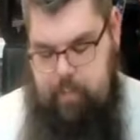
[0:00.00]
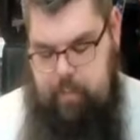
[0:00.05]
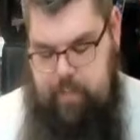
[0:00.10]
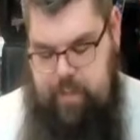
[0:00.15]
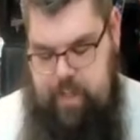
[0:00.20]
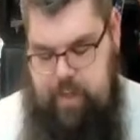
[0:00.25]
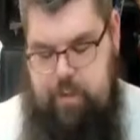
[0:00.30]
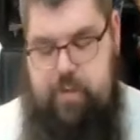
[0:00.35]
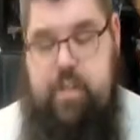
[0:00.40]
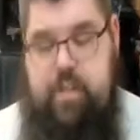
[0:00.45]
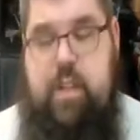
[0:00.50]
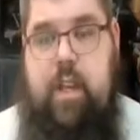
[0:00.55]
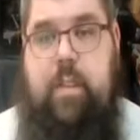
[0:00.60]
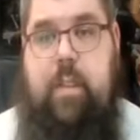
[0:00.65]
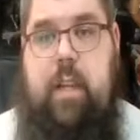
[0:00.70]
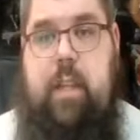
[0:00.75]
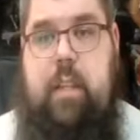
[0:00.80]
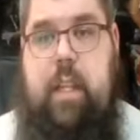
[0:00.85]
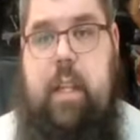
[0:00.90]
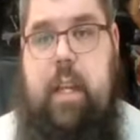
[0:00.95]
There's
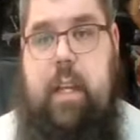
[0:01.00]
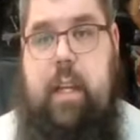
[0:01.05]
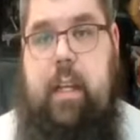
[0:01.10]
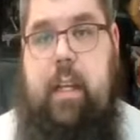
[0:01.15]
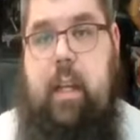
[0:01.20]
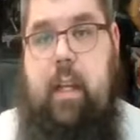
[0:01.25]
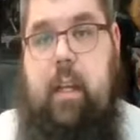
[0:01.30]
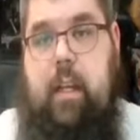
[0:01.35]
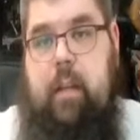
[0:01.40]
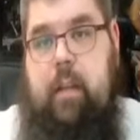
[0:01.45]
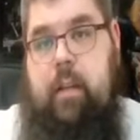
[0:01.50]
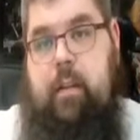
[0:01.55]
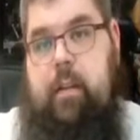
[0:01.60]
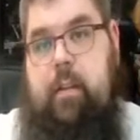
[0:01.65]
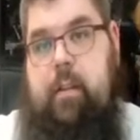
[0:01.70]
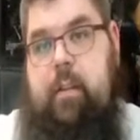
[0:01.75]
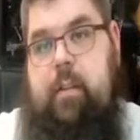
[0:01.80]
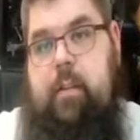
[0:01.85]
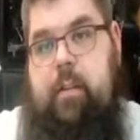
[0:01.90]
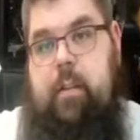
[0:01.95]
nothing like,
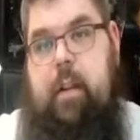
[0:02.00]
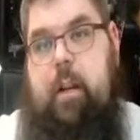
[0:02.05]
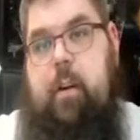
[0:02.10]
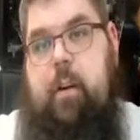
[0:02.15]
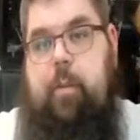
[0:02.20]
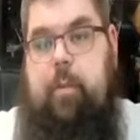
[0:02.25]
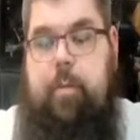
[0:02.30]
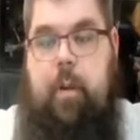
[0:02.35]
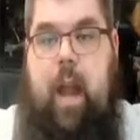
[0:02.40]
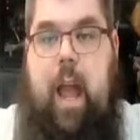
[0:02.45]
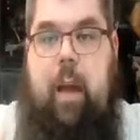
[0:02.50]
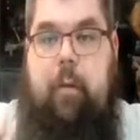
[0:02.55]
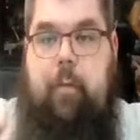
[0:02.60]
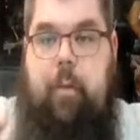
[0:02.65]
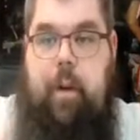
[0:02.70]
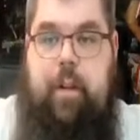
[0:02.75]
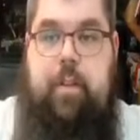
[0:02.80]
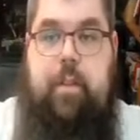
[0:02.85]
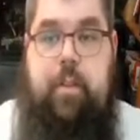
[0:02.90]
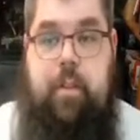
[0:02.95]

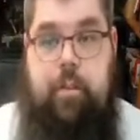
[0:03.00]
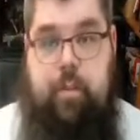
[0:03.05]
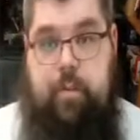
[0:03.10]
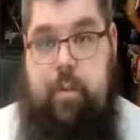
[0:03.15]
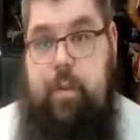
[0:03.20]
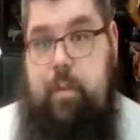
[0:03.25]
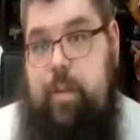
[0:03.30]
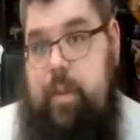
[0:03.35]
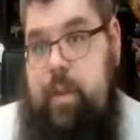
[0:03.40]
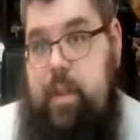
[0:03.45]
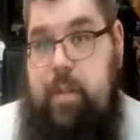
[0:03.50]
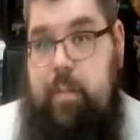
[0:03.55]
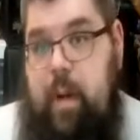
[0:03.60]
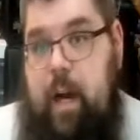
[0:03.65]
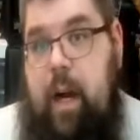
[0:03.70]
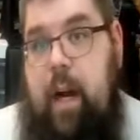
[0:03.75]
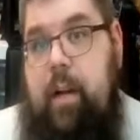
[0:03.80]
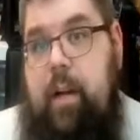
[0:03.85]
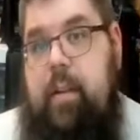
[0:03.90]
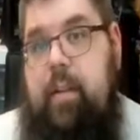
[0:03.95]
forever exclusive in this
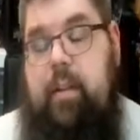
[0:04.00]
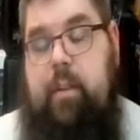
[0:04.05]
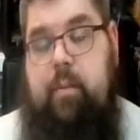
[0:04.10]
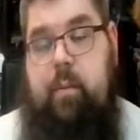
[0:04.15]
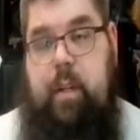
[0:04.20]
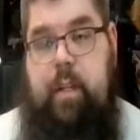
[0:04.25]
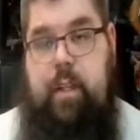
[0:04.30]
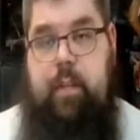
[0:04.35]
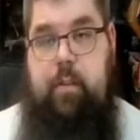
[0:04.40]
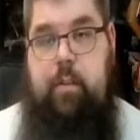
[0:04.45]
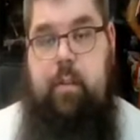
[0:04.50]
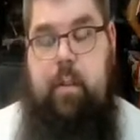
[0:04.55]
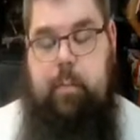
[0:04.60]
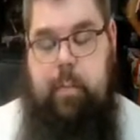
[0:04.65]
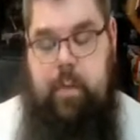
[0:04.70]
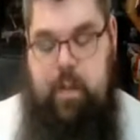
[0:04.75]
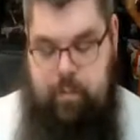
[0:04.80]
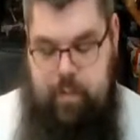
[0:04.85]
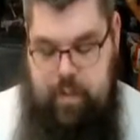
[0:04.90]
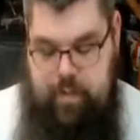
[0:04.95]
box. That's why they do
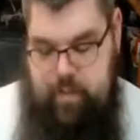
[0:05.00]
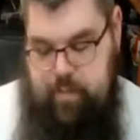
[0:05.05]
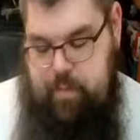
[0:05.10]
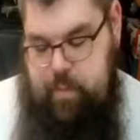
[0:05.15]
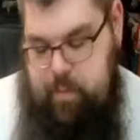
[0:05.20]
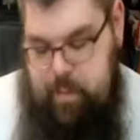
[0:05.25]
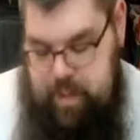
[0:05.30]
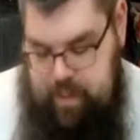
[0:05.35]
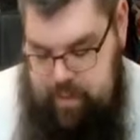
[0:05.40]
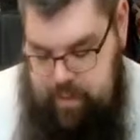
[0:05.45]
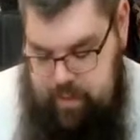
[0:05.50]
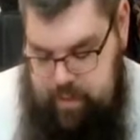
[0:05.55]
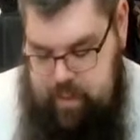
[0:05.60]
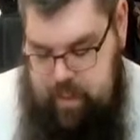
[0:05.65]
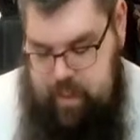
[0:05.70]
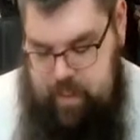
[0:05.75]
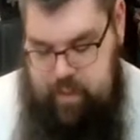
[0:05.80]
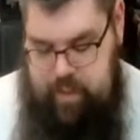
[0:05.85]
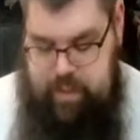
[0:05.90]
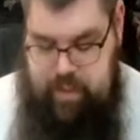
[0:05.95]
limited runs of them, right? They're
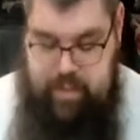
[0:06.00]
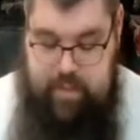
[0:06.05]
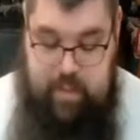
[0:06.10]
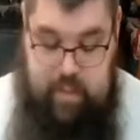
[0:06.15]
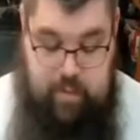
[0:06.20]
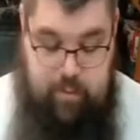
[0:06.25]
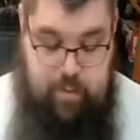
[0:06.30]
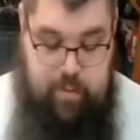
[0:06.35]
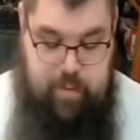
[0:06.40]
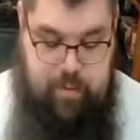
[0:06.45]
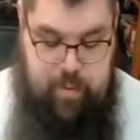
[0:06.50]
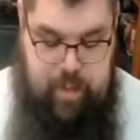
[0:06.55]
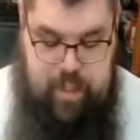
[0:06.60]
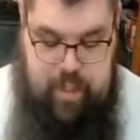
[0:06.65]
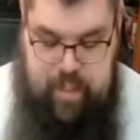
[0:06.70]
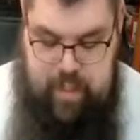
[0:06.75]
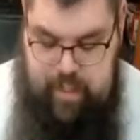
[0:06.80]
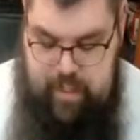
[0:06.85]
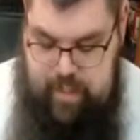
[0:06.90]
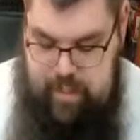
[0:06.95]
kind of like a celebratory
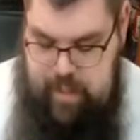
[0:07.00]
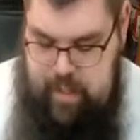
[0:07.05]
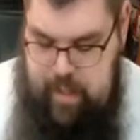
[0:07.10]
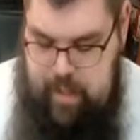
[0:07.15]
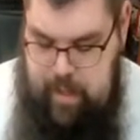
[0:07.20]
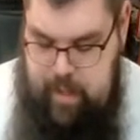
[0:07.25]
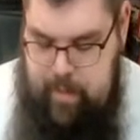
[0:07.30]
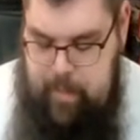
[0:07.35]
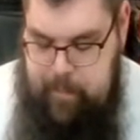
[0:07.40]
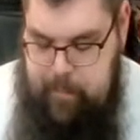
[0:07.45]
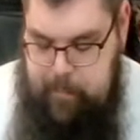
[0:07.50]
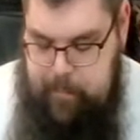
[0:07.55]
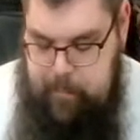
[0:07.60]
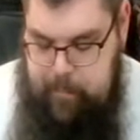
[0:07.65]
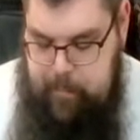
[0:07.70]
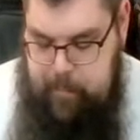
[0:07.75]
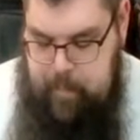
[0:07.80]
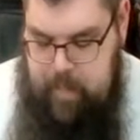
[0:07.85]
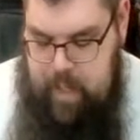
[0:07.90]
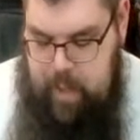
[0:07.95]
kind of thing.
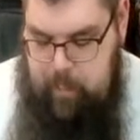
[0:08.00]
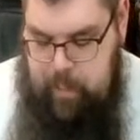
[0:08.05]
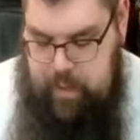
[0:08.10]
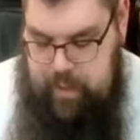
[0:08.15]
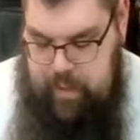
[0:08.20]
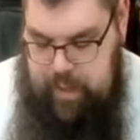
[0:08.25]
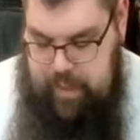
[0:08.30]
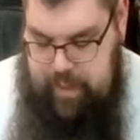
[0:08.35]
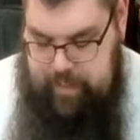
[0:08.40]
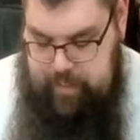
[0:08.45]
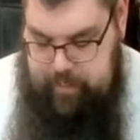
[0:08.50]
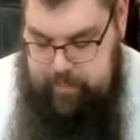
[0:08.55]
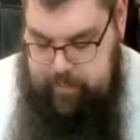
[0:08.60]
But like,